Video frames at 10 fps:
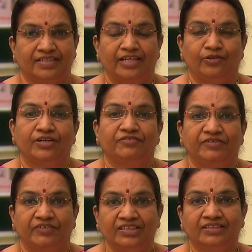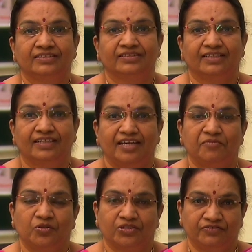Hello everyone, I
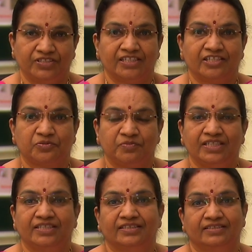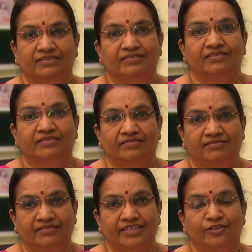am Dr. Vijay Lakshmi,
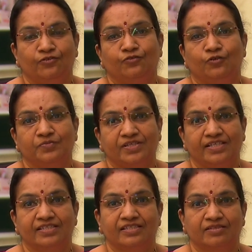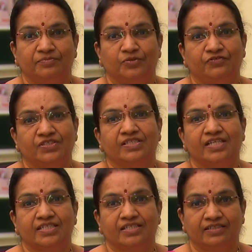Dean of Home Science, Professor
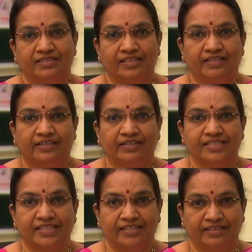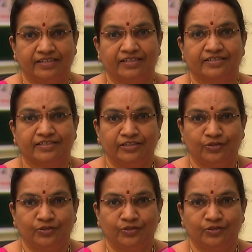Jayashankar Telangana State Agricultural